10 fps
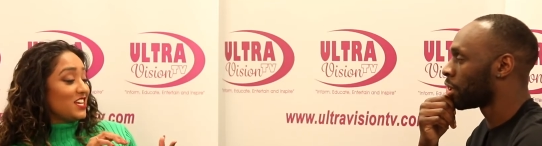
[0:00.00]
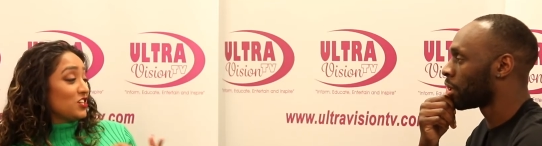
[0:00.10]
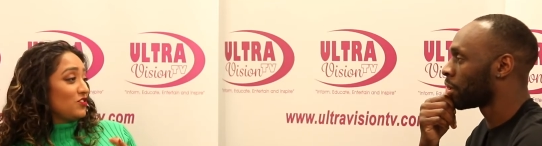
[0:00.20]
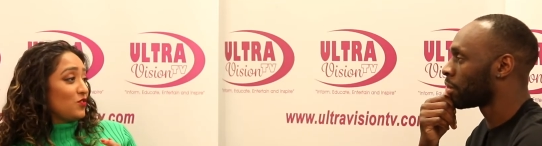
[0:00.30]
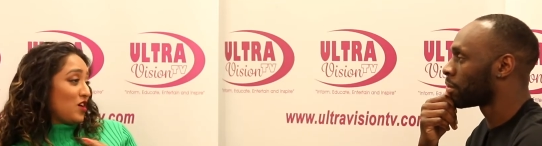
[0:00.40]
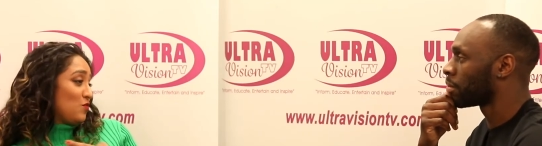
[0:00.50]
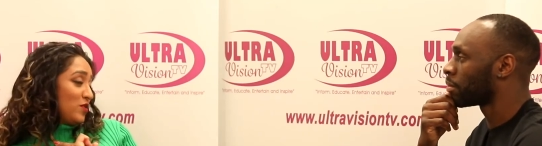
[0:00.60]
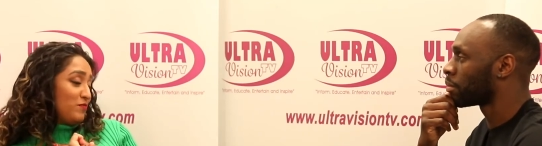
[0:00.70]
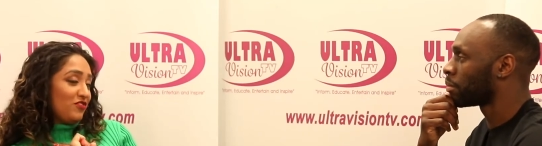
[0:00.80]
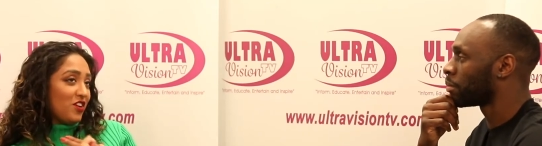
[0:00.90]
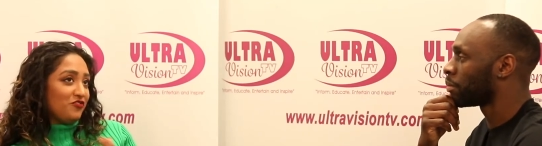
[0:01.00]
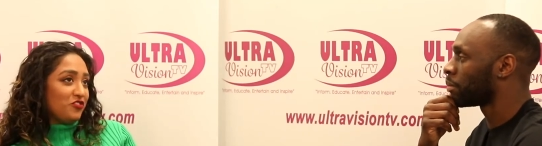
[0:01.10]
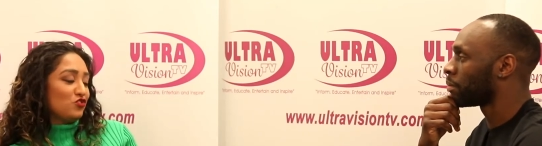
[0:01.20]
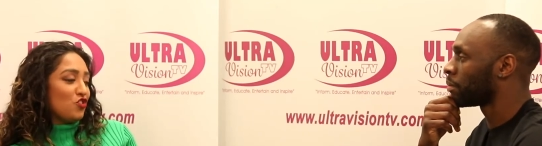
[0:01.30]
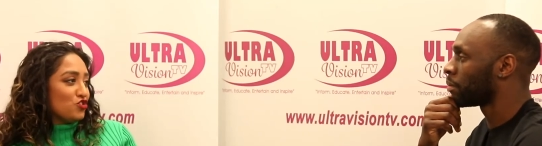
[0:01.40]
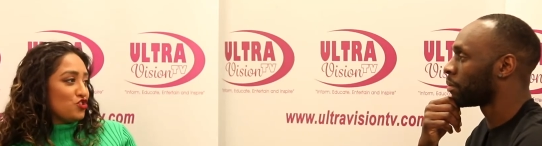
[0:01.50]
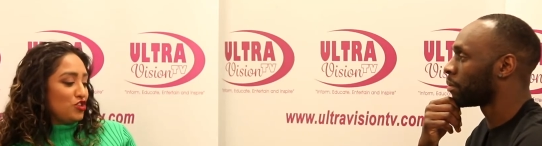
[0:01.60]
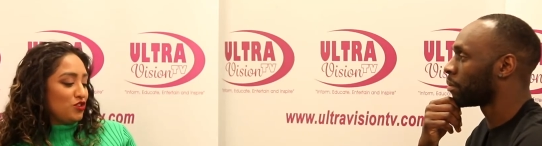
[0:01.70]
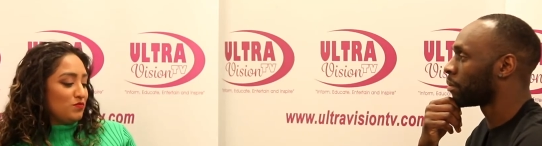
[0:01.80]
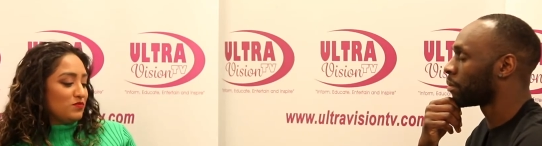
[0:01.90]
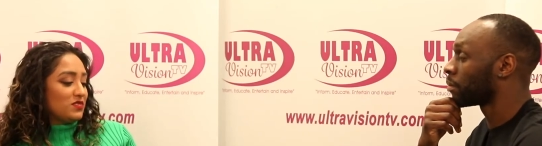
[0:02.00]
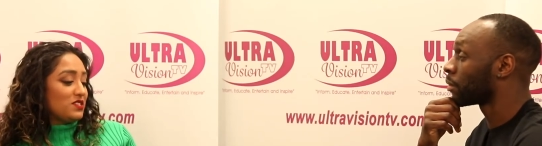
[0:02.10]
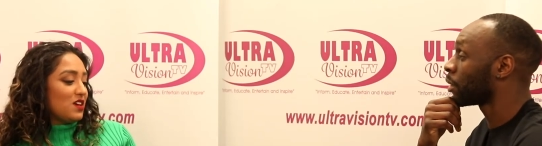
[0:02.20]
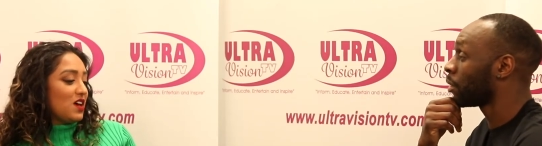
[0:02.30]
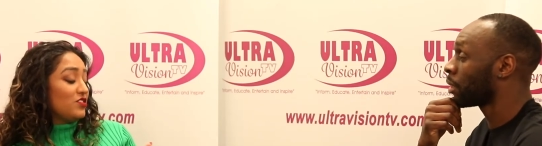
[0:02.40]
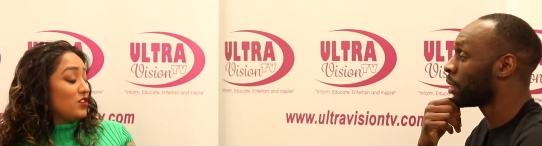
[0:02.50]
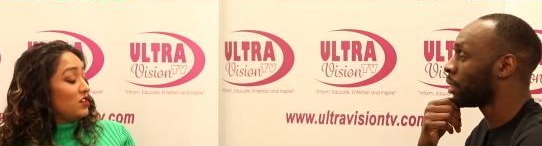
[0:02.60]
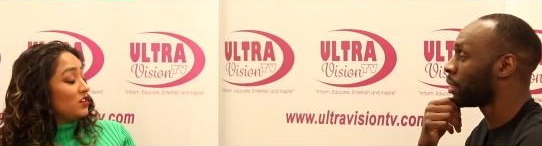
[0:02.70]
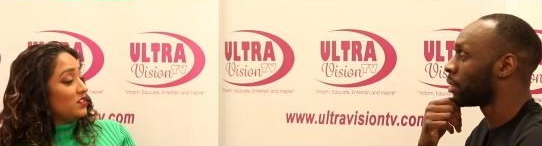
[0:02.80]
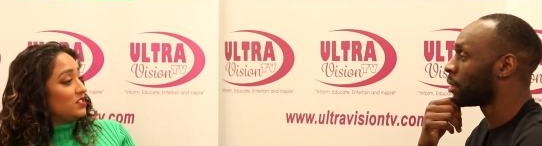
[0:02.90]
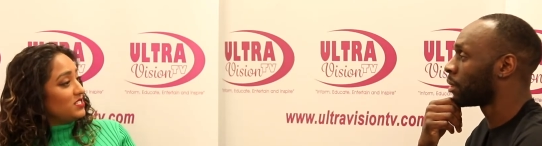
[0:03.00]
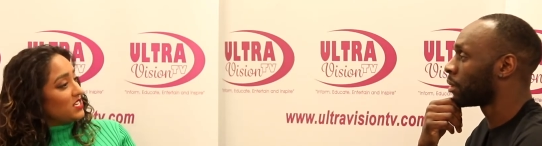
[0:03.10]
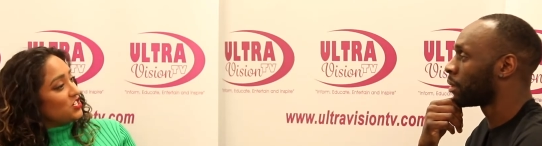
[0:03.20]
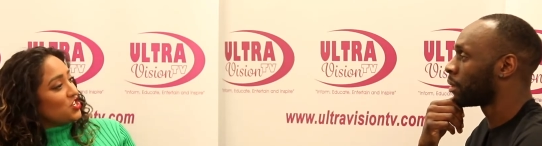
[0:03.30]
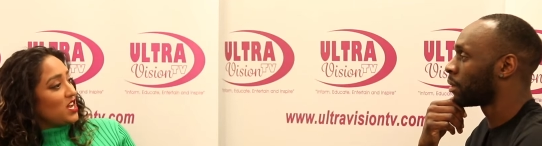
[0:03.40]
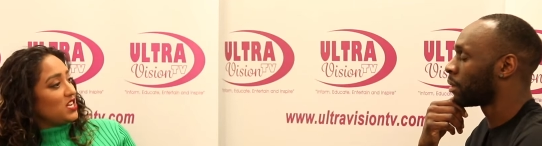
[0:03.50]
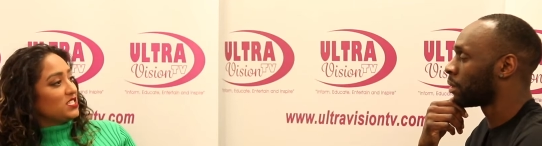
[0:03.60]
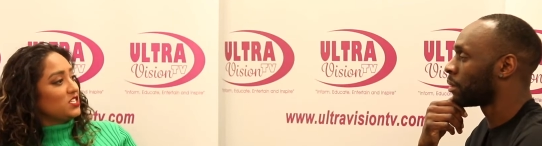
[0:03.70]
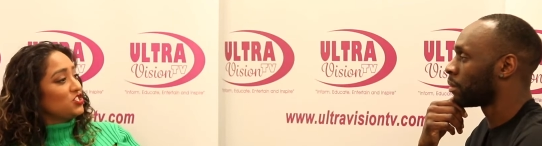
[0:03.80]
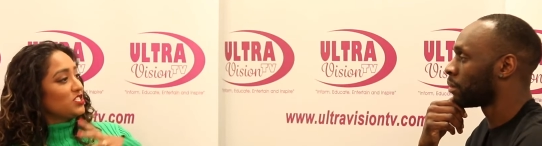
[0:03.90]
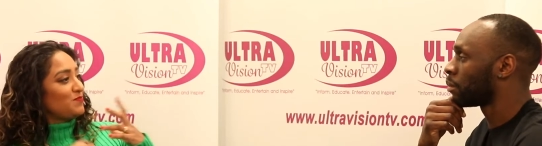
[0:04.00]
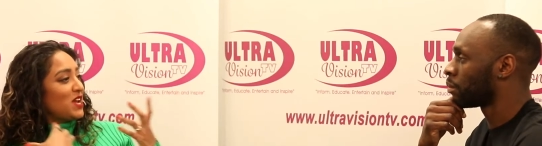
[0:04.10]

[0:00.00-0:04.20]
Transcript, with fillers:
Speaker 1: yeah. in, we provide full costumes, okay. the D Js, and just mm.